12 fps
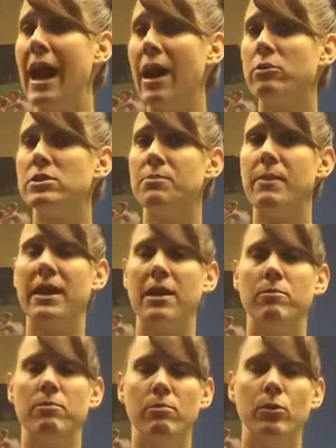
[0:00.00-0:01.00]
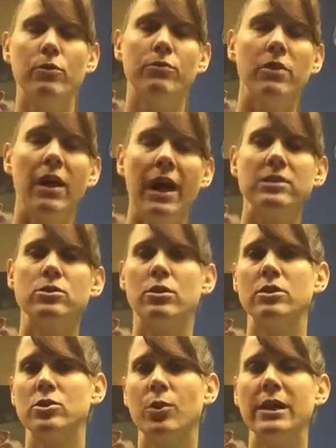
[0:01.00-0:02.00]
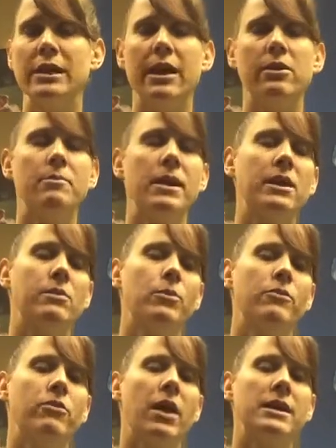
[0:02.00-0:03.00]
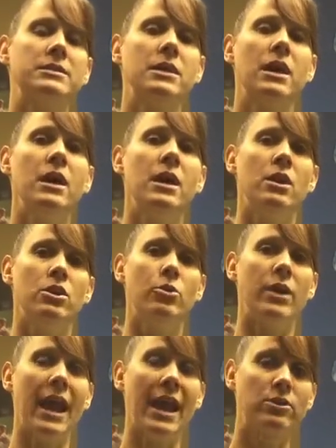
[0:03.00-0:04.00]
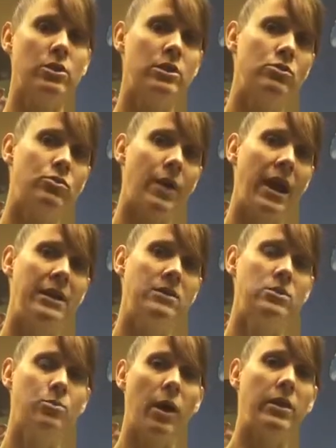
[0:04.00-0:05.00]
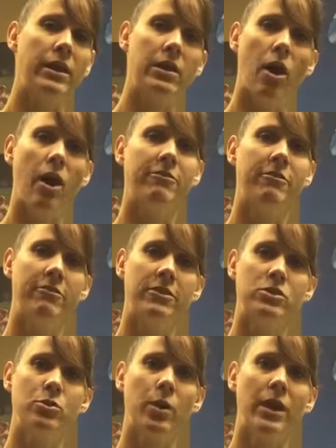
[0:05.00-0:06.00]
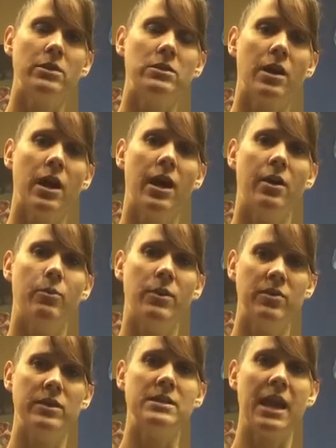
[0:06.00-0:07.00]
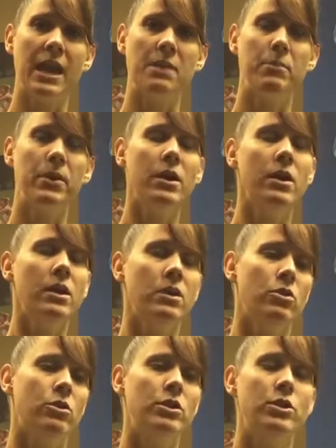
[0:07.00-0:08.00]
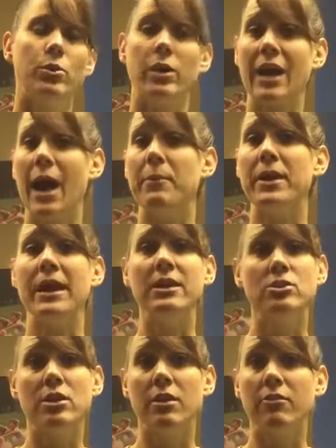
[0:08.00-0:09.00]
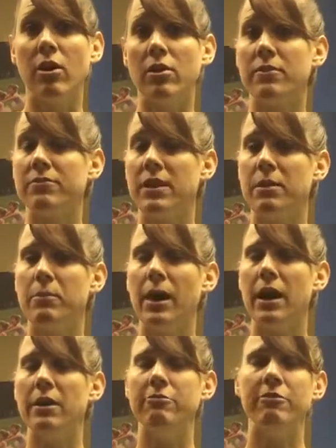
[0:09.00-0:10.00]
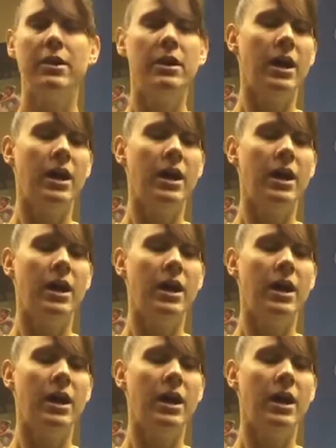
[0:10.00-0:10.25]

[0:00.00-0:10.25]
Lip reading: down to make it move less, or a joint down to make it move less. You can actually drain swelling off of a joint with the tape. You can do a combination of all of the above.